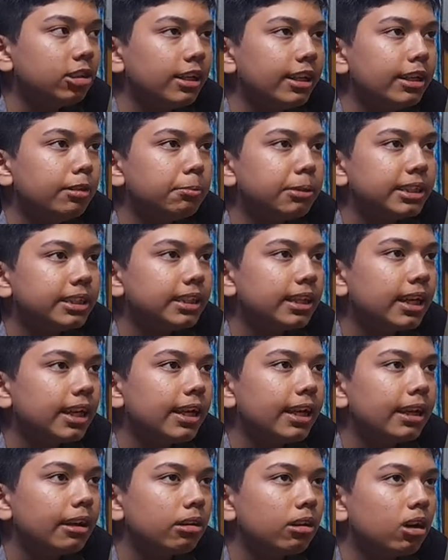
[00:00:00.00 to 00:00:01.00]
It
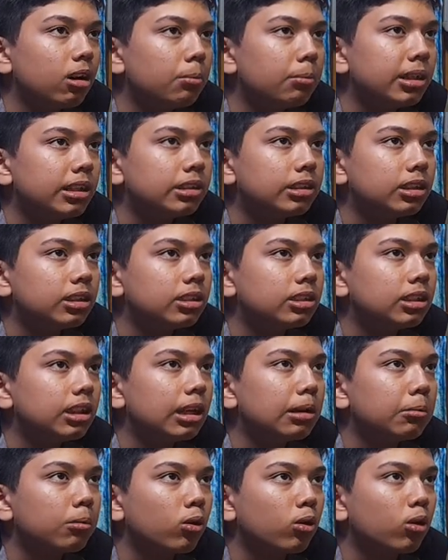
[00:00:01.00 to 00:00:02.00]
basically measures
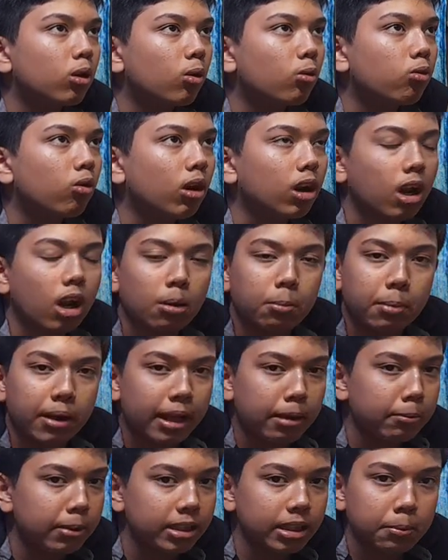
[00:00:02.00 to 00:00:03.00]
the amount of water
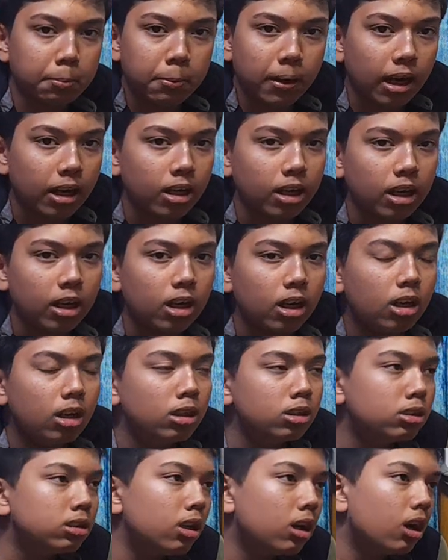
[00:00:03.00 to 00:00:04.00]
uptake by the plant.
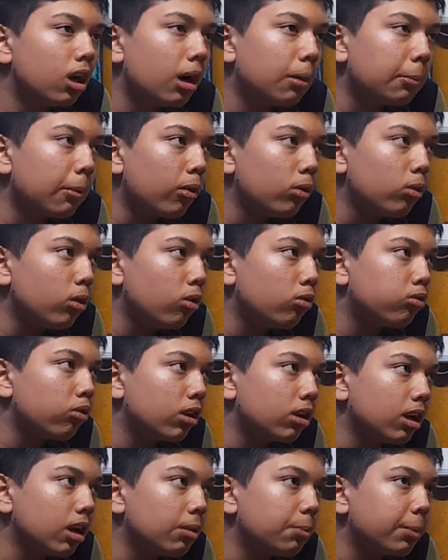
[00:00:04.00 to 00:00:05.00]
The amount of
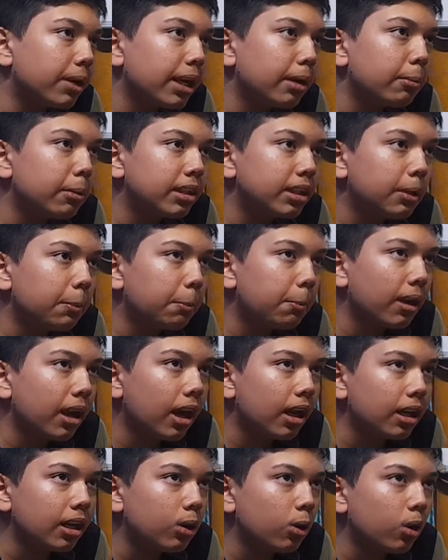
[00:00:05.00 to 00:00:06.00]
water uptake by the
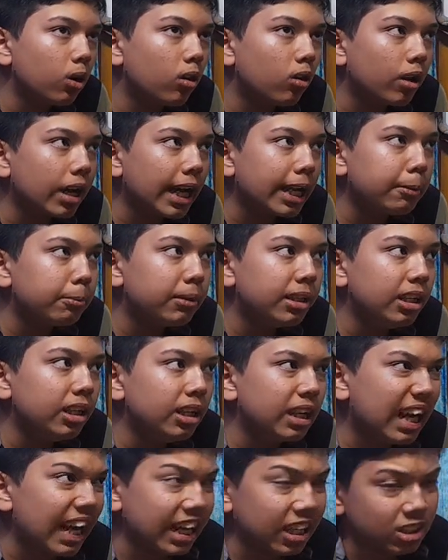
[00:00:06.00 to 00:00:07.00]
plant can
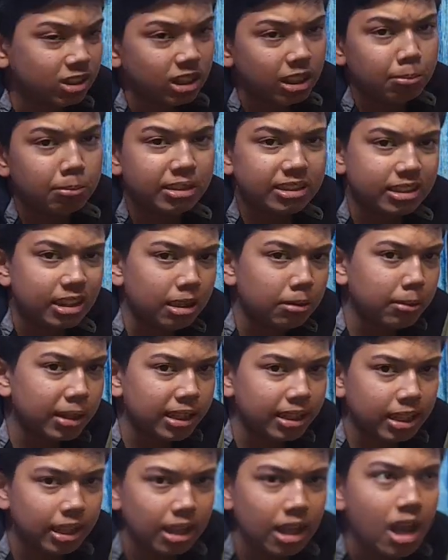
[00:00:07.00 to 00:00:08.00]
be actually measured
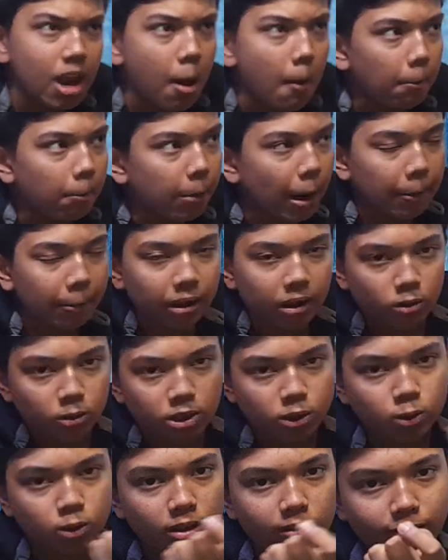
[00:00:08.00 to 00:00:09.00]
by the bubble
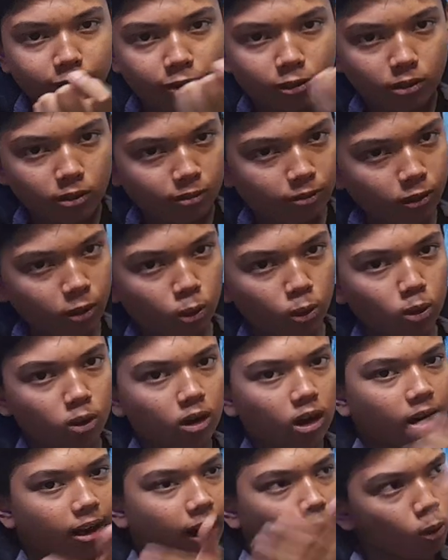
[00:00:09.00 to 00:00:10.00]
which will
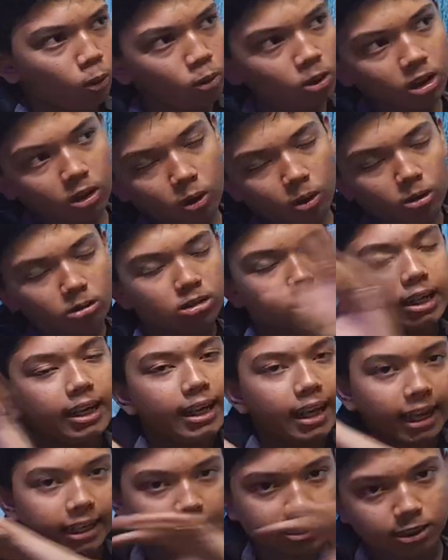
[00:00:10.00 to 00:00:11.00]
flow around the
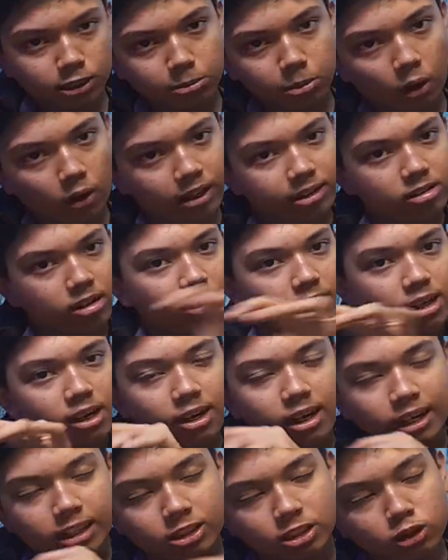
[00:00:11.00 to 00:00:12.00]
glass tube,
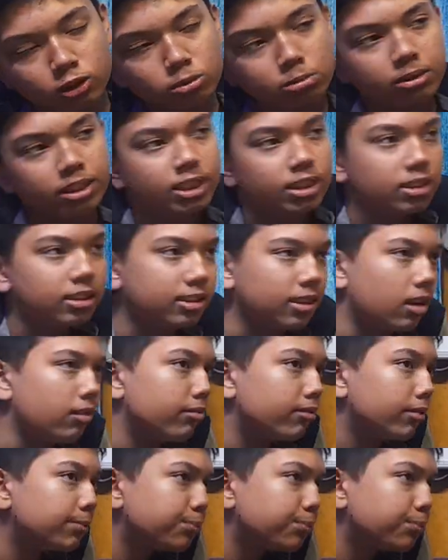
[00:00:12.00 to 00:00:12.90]
horizontal glass tube in itself.